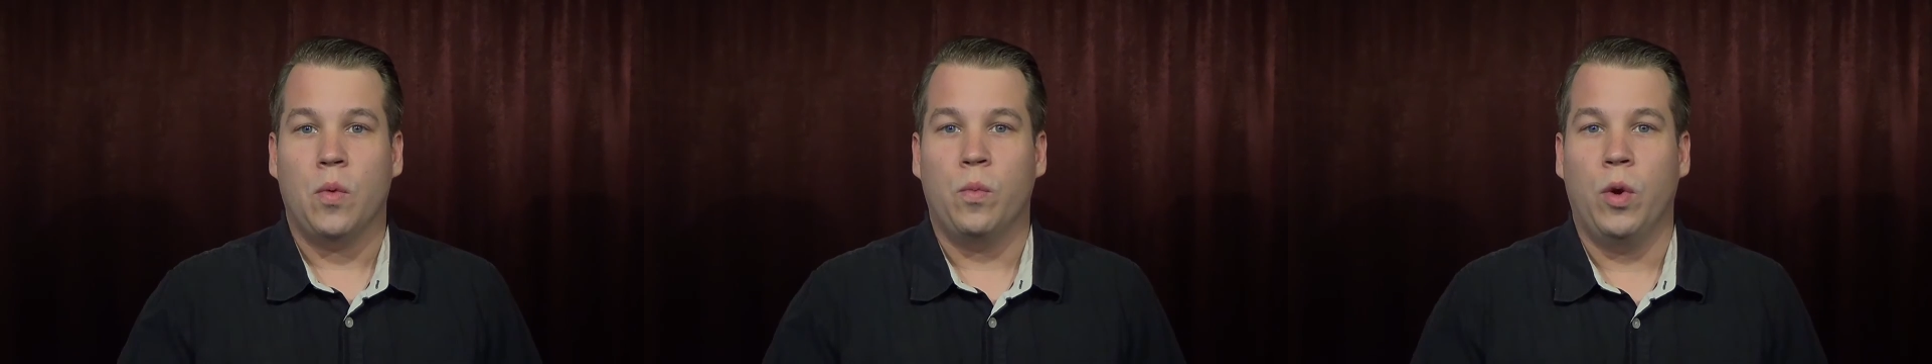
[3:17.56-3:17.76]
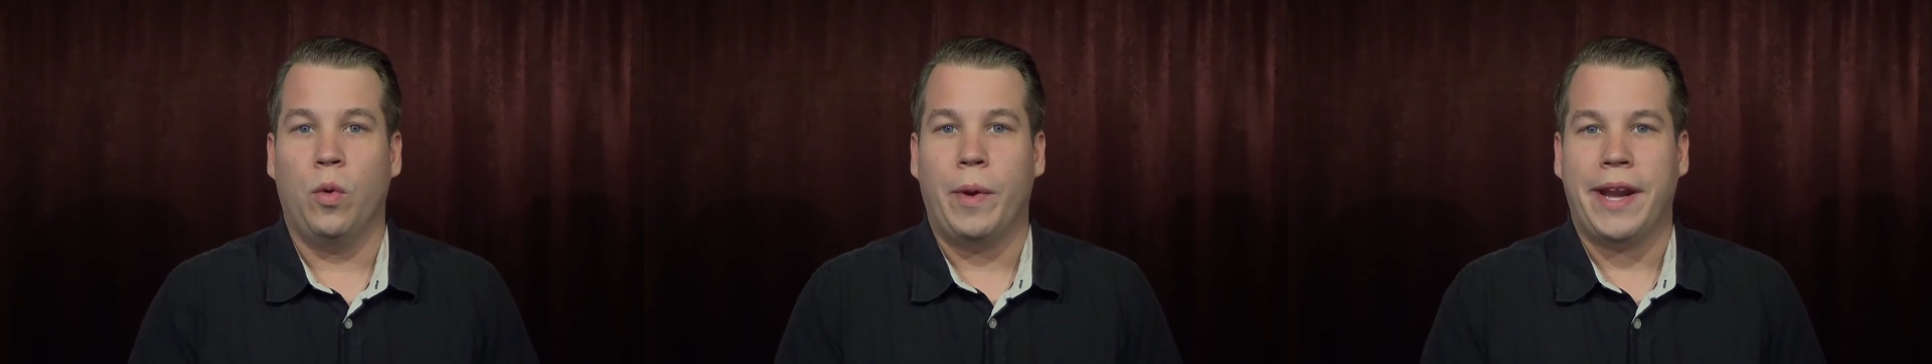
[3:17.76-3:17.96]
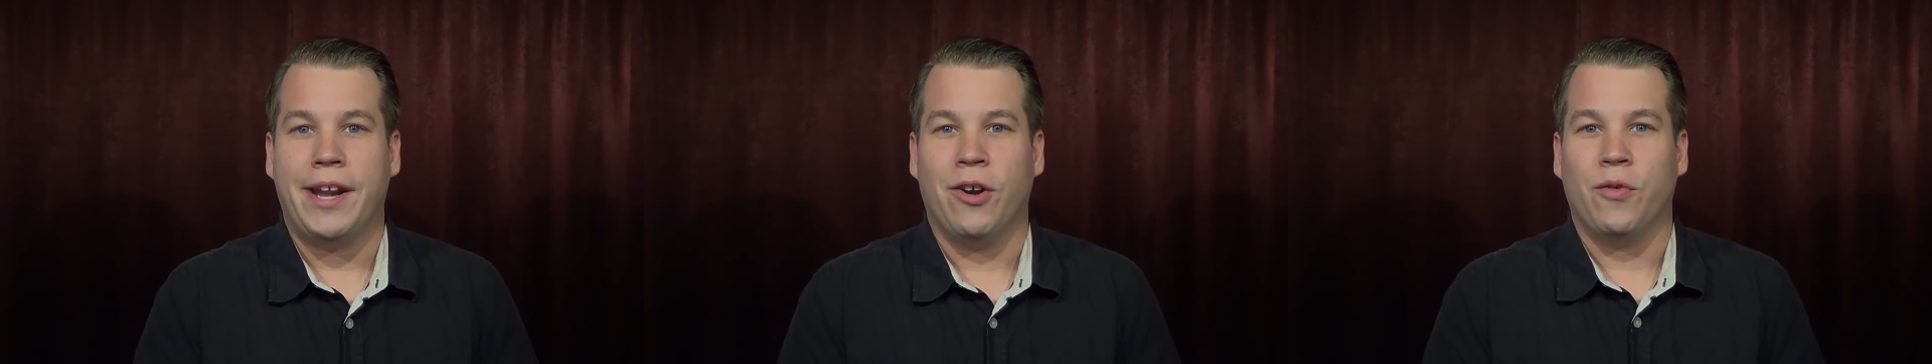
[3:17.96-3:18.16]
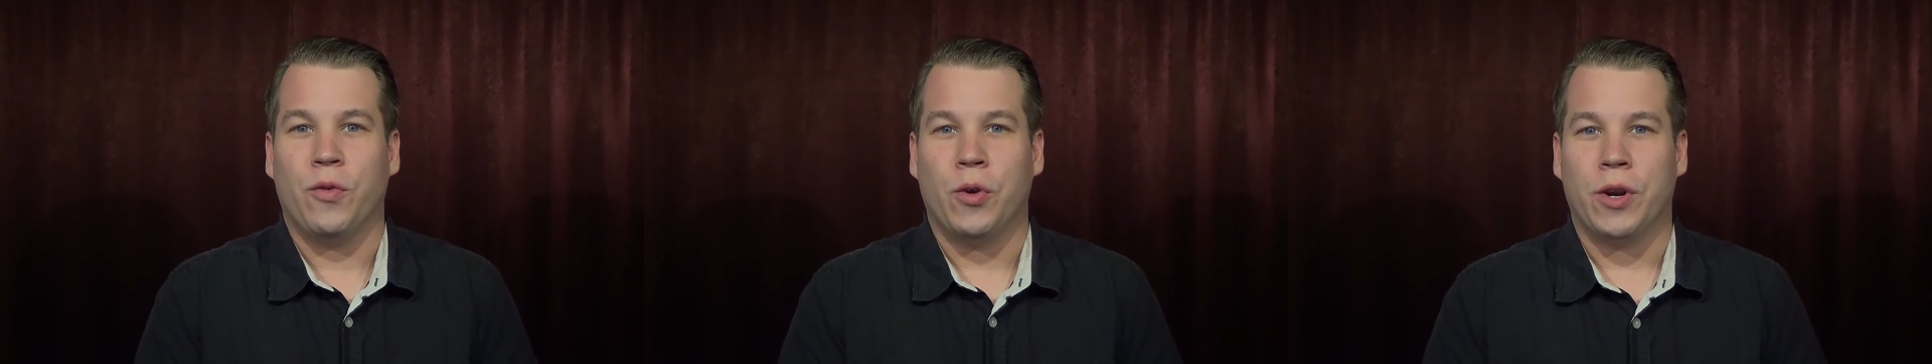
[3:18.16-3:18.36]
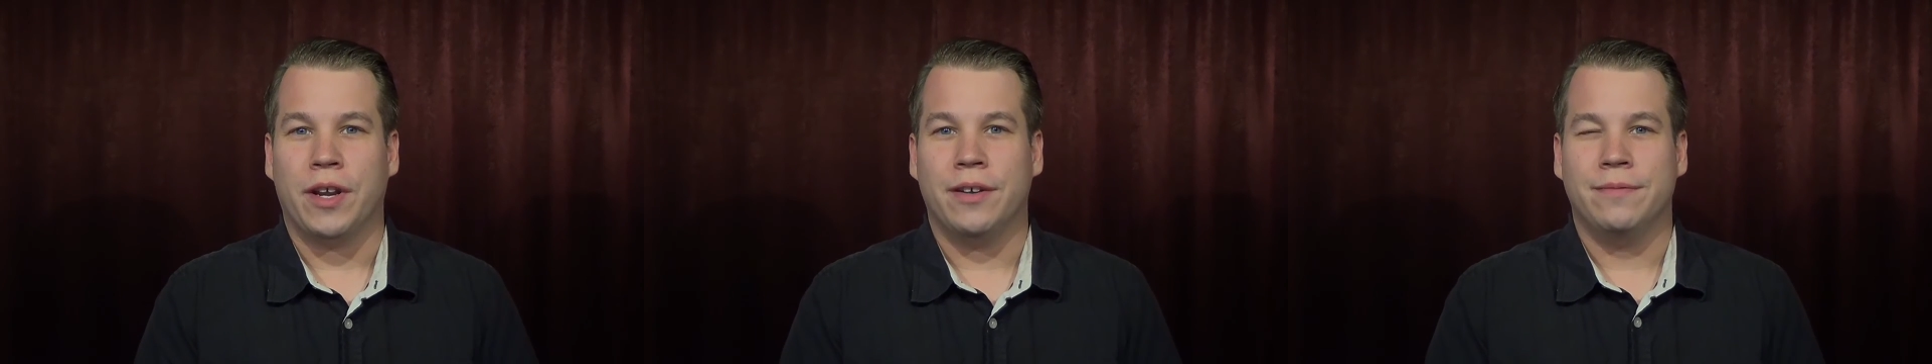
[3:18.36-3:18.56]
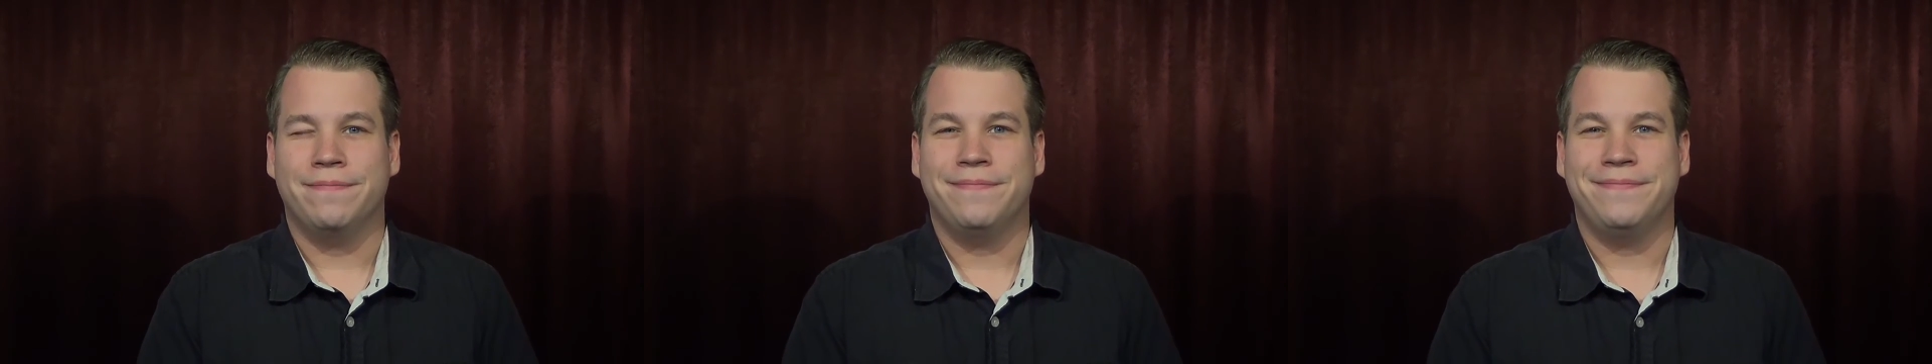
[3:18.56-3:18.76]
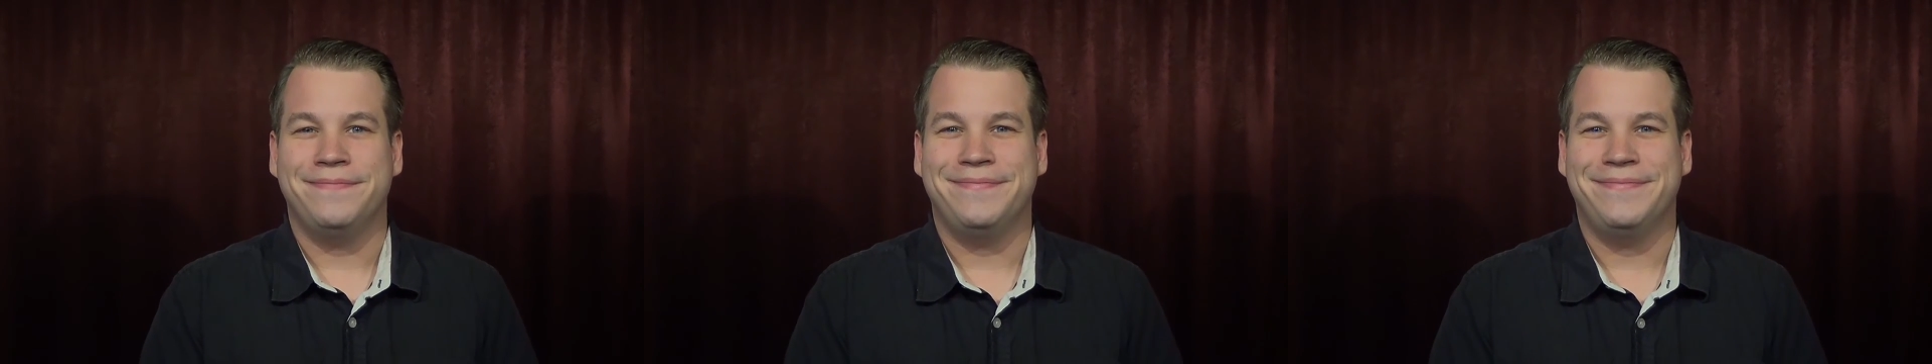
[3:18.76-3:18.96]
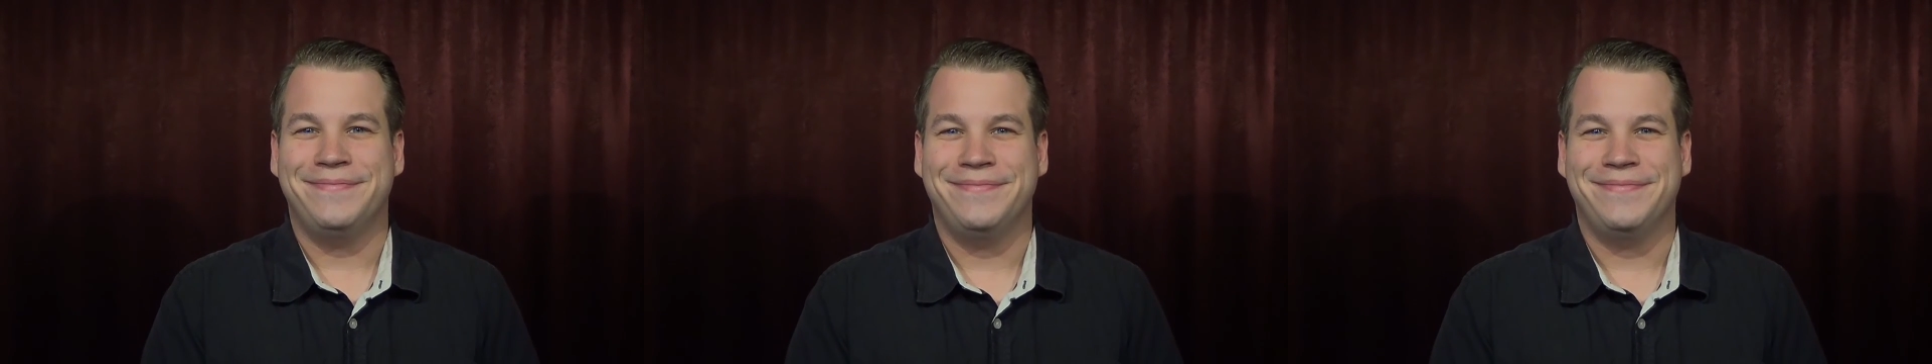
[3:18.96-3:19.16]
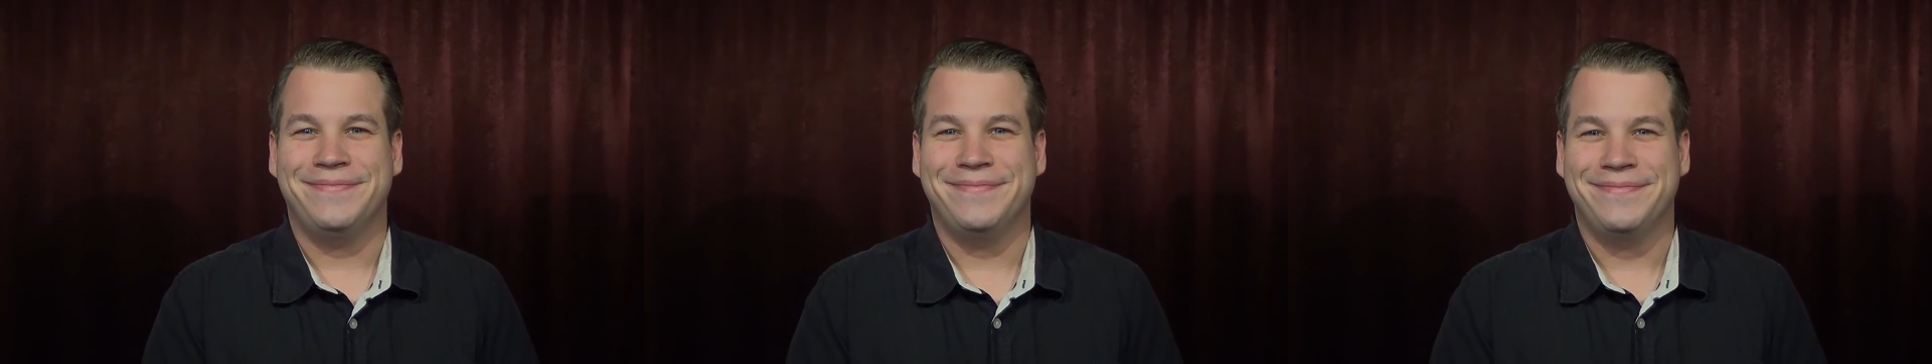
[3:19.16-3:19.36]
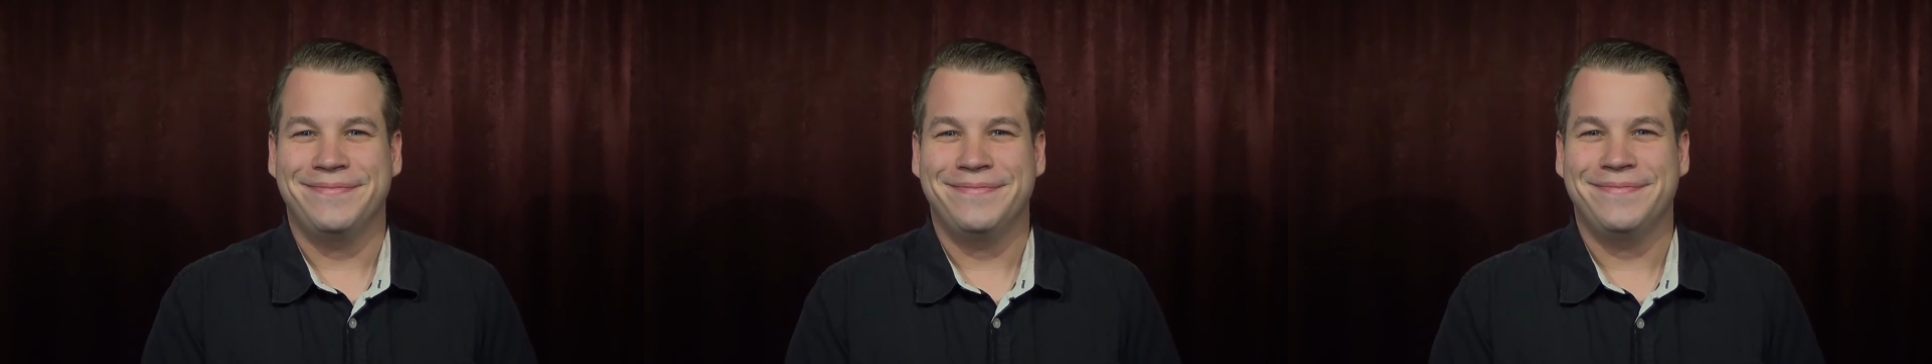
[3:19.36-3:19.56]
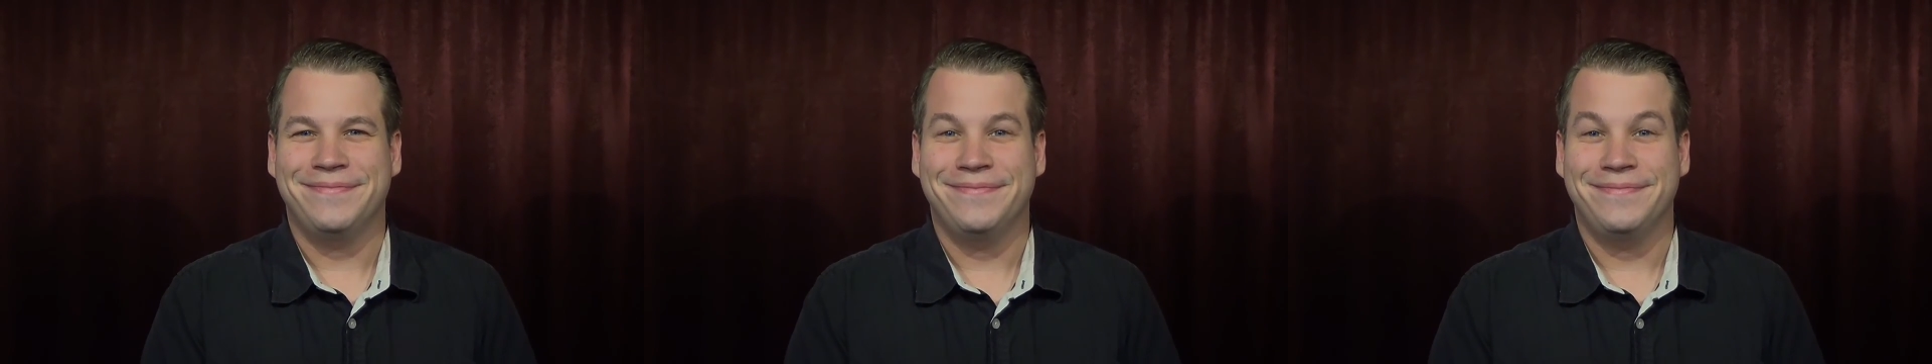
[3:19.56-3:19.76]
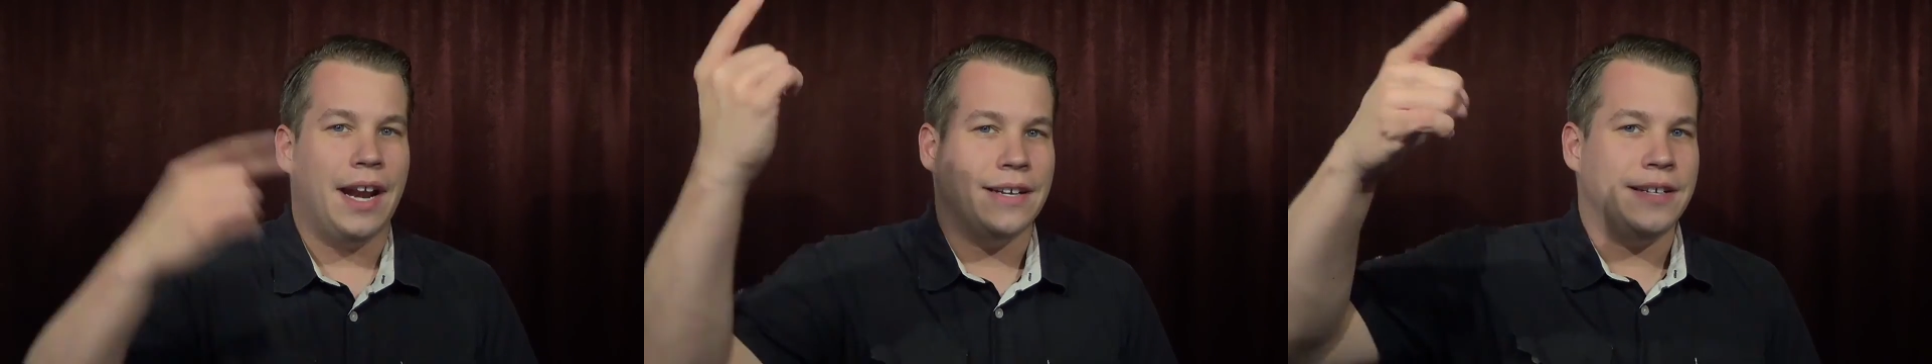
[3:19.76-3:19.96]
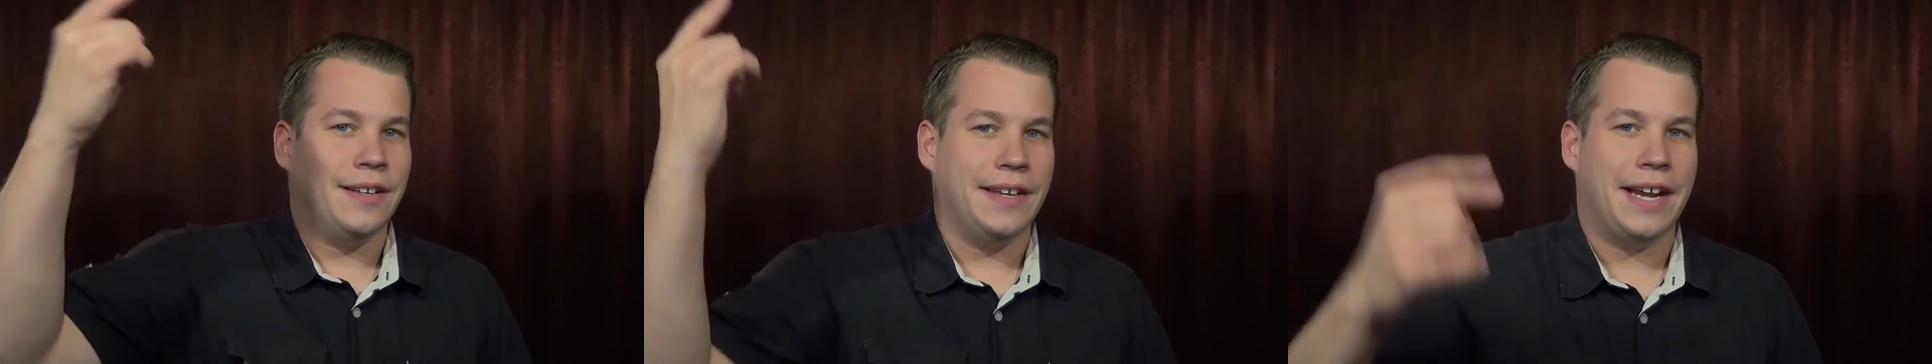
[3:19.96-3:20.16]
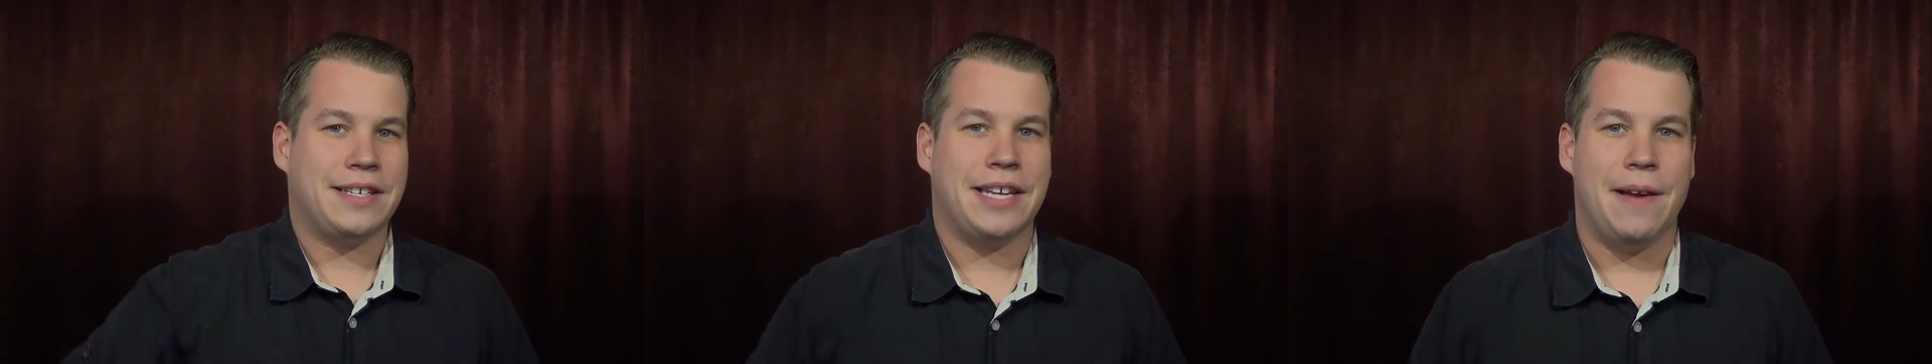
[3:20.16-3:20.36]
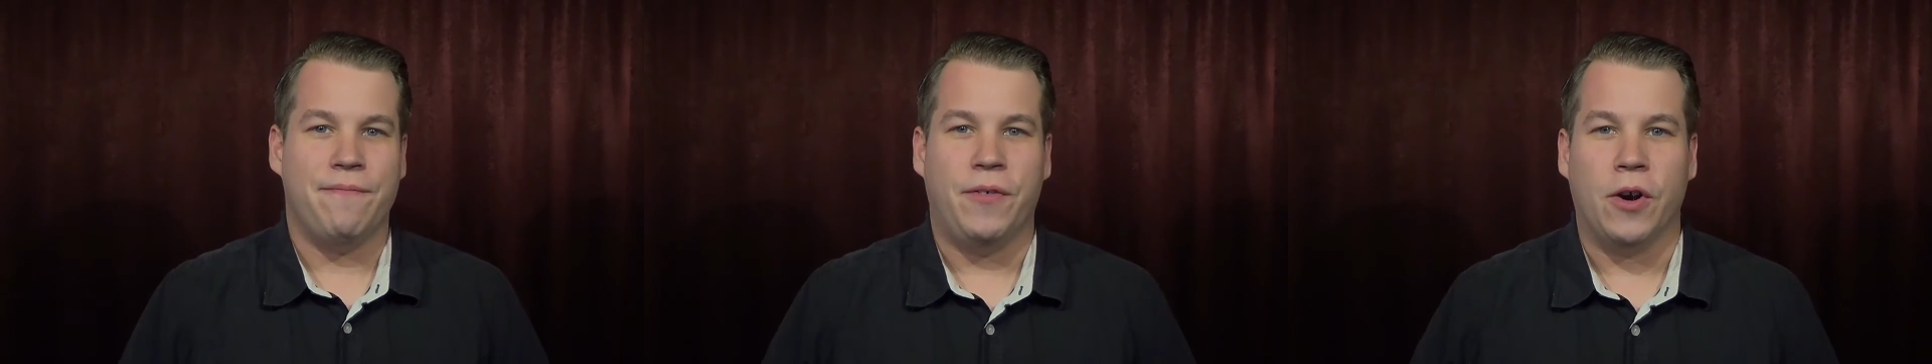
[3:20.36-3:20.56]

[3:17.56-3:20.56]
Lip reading: We'll wait here for you. And until next time,